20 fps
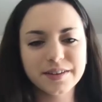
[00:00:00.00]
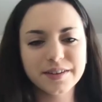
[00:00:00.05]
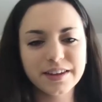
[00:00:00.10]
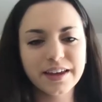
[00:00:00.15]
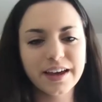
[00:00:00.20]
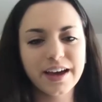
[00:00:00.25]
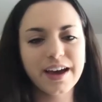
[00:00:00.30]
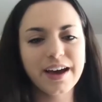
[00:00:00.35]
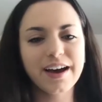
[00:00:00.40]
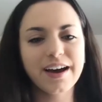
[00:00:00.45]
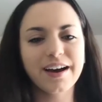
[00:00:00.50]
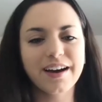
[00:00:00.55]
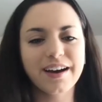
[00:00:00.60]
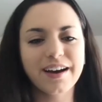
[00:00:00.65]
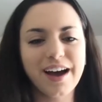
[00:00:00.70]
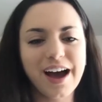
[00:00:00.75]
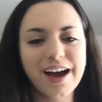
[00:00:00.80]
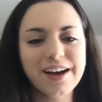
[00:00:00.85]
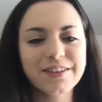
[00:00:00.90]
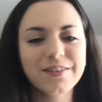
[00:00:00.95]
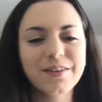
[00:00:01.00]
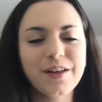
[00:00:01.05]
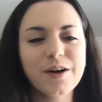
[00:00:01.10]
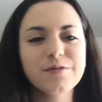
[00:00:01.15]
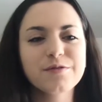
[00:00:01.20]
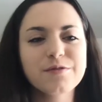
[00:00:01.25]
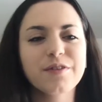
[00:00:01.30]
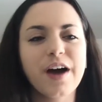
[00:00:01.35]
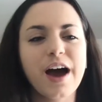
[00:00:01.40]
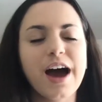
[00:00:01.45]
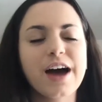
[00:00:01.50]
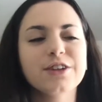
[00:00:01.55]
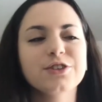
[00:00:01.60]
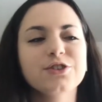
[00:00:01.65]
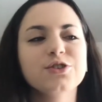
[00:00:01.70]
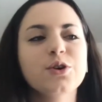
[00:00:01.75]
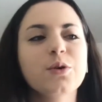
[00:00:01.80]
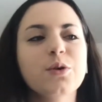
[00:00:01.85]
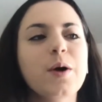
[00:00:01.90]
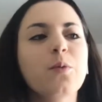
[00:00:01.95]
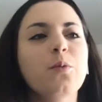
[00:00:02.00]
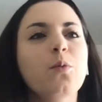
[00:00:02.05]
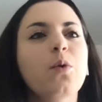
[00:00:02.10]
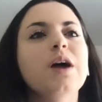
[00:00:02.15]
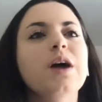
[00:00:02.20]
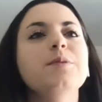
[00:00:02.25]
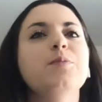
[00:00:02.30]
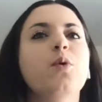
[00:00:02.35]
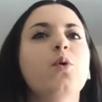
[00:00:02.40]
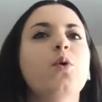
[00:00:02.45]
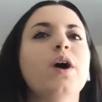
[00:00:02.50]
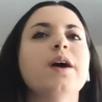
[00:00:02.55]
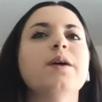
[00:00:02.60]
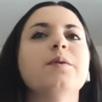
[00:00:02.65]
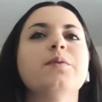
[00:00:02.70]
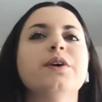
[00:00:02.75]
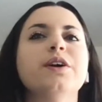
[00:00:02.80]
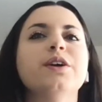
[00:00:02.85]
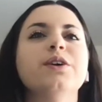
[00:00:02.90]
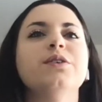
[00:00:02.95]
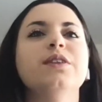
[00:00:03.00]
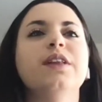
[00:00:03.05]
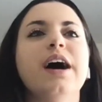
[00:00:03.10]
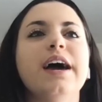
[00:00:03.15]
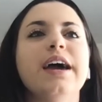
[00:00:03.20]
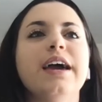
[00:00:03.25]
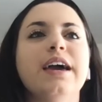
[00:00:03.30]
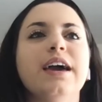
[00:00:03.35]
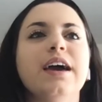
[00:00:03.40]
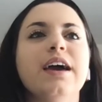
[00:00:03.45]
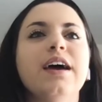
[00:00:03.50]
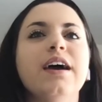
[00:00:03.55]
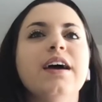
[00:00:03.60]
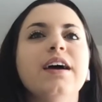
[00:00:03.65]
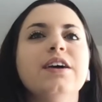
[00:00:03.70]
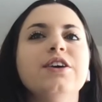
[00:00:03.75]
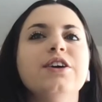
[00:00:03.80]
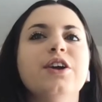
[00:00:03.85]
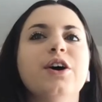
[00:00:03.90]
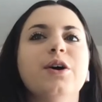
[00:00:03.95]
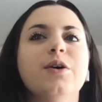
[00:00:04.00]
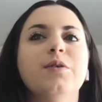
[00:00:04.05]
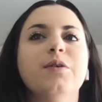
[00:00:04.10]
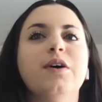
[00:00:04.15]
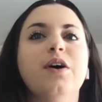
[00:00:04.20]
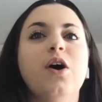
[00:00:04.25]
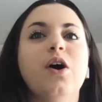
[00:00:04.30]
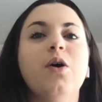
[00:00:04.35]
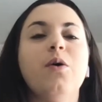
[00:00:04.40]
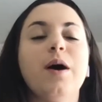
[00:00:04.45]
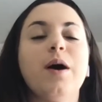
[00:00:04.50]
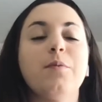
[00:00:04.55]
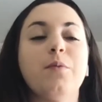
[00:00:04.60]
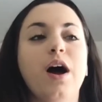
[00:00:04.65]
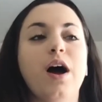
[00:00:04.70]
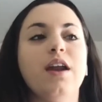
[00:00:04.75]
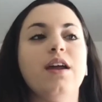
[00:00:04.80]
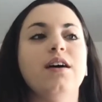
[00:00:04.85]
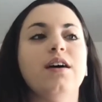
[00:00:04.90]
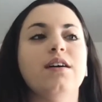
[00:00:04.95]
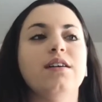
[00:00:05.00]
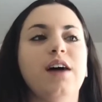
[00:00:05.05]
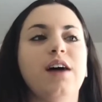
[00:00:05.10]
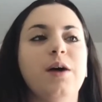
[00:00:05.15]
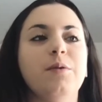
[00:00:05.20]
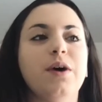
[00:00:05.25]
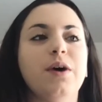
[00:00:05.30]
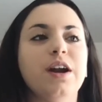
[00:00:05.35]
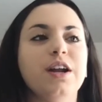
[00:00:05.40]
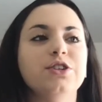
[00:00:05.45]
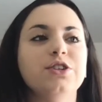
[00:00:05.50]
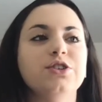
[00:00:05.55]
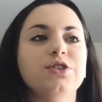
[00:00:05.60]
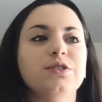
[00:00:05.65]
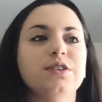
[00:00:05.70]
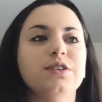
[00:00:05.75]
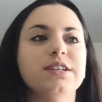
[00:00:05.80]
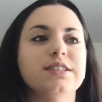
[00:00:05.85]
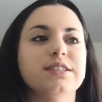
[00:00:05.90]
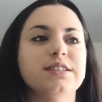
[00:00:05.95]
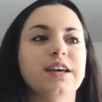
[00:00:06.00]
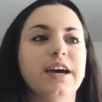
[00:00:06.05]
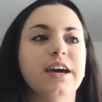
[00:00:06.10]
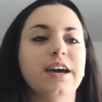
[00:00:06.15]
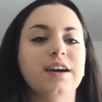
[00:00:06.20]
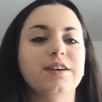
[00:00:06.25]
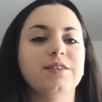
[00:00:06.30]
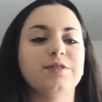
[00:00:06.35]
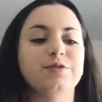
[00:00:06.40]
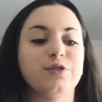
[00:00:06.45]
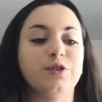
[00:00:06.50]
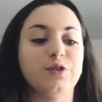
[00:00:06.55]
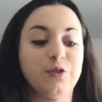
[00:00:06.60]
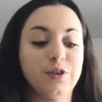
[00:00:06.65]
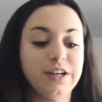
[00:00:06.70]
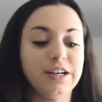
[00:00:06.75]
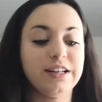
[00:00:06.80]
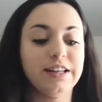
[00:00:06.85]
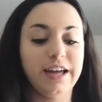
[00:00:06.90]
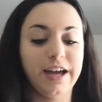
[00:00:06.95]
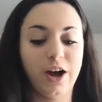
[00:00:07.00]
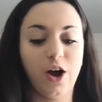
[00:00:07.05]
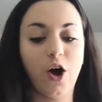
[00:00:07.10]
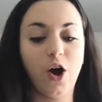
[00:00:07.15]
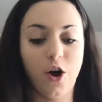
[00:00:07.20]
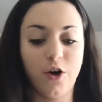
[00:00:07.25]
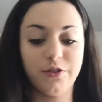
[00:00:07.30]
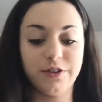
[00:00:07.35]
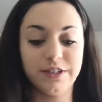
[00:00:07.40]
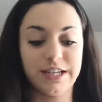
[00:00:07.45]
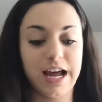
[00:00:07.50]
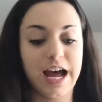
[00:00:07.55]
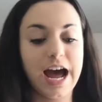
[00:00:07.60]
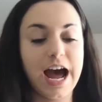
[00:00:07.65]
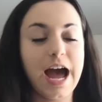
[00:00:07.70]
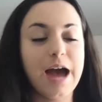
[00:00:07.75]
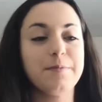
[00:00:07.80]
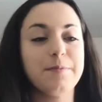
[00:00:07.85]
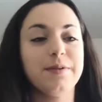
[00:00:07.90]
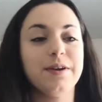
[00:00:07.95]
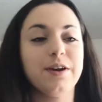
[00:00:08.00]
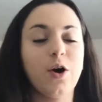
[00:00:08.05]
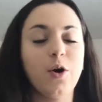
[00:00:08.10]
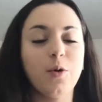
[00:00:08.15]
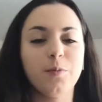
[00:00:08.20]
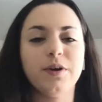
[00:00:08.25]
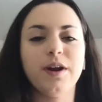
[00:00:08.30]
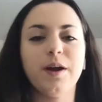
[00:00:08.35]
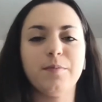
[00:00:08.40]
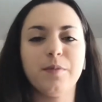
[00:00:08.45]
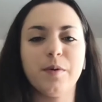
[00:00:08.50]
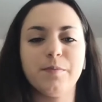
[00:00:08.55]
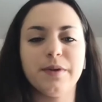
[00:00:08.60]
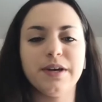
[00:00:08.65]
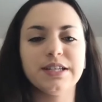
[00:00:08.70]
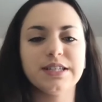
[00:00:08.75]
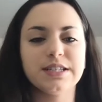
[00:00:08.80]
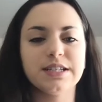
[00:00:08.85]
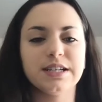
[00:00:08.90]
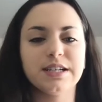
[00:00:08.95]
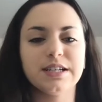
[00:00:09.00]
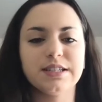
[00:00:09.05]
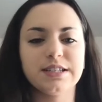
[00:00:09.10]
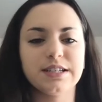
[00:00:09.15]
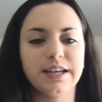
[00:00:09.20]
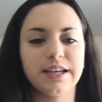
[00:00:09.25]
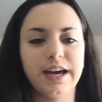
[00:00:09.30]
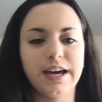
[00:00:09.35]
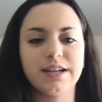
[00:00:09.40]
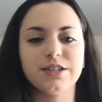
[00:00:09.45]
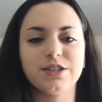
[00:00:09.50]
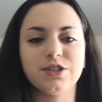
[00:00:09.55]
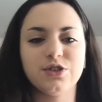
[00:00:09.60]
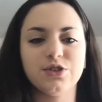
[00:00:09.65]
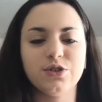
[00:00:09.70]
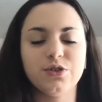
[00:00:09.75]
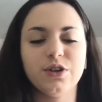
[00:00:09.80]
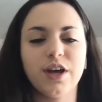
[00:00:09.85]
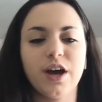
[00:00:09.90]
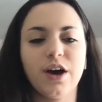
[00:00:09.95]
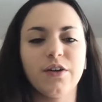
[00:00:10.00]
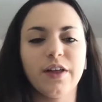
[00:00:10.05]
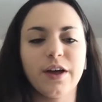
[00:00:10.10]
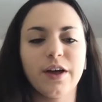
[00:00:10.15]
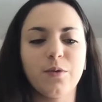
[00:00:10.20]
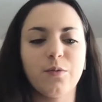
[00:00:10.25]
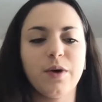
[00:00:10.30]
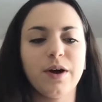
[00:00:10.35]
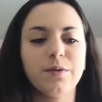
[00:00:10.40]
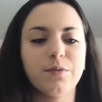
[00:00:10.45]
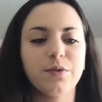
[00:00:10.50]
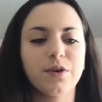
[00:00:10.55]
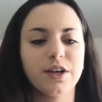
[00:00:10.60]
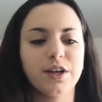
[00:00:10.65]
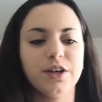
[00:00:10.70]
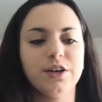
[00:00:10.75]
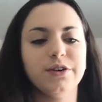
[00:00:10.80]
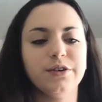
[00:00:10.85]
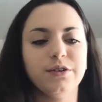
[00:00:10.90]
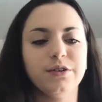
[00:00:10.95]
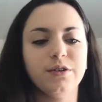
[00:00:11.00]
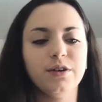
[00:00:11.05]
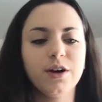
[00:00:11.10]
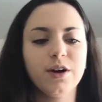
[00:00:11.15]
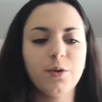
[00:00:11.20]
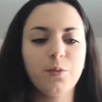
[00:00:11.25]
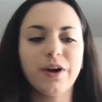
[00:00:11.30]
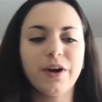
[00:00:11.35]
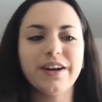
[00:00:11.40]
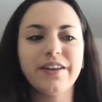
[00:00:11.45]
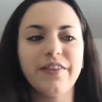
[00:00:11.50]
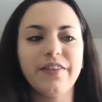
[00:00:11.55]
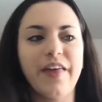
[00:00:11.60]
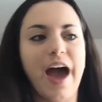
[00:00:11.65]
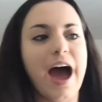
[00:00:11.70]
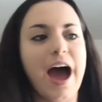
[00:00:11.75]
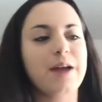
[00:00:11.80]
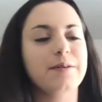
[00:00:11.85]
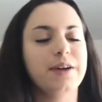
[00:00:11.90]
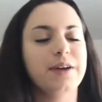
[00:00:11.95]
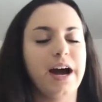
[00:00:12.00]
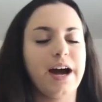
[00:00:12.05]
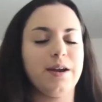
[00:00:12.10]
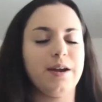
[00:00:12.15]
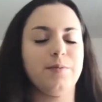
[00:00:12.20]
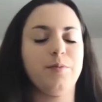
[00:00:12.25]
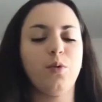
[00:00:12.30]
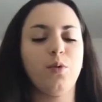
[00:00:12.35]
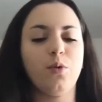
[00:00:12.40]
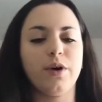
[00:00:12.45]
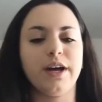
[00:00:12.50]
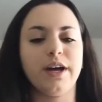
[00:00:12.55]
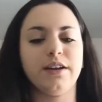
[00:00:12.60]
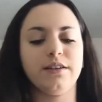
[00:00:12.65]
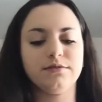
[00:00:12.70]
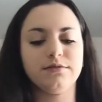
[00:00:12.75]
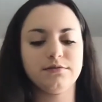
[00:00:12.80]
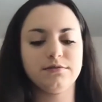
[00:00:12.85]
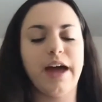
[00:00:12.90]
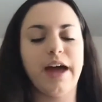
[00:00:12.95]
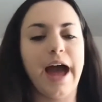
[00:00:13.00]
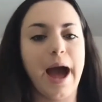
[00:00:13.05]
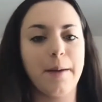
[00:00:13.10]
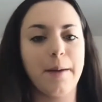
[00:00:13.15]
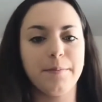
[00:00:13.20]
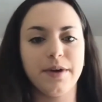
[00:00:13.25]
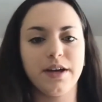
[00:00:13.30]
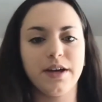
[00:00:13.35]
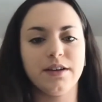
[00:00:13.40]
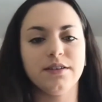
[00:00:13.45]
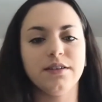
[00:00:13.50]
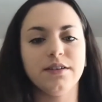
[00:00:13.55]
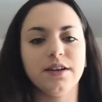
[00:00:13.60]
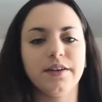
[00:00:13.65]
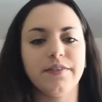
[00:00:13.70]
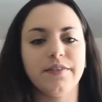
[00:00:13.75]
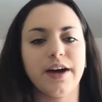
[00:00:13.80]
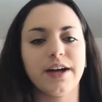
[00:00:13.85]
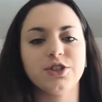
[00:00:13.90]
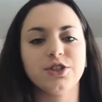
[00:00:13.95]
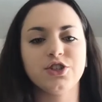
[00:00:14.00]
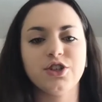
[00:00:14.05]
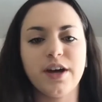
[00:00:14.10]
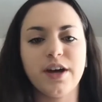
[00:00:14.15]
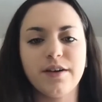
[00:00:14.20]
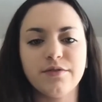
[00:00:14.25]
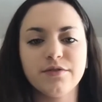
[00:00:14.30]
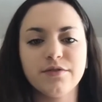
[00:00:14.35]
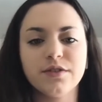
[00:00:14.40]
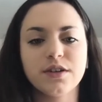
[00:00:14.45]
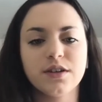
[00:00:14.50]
Yeah, I love that. So at what point were you like, you know, oh, I want to do this like for real, like all the time and open up a business and get a studio? Like when did that kind of point happen and that shift?